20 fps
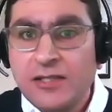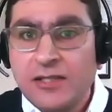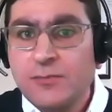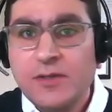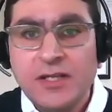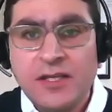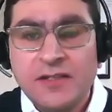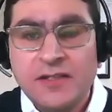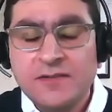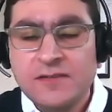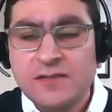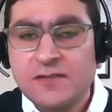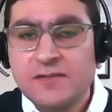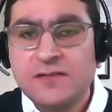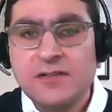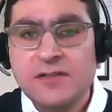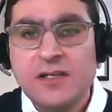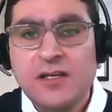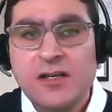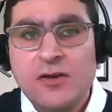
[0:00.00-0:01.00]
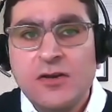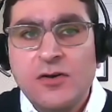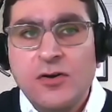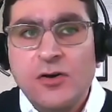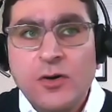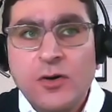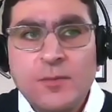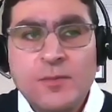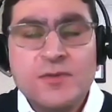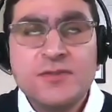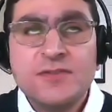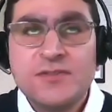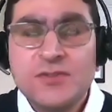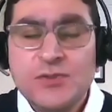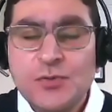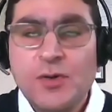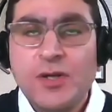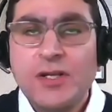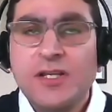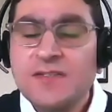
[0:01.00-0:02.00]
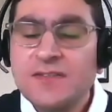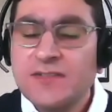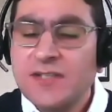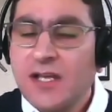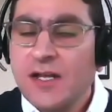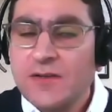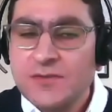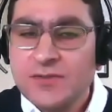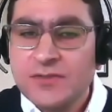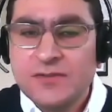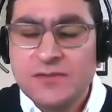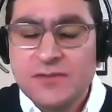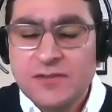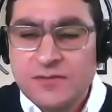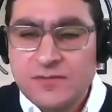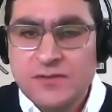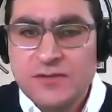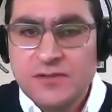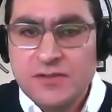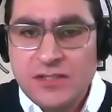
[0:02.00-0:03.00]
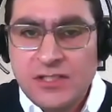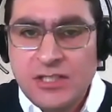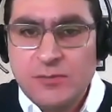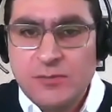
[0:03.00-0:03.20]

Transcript: eliminated almost 20,000 different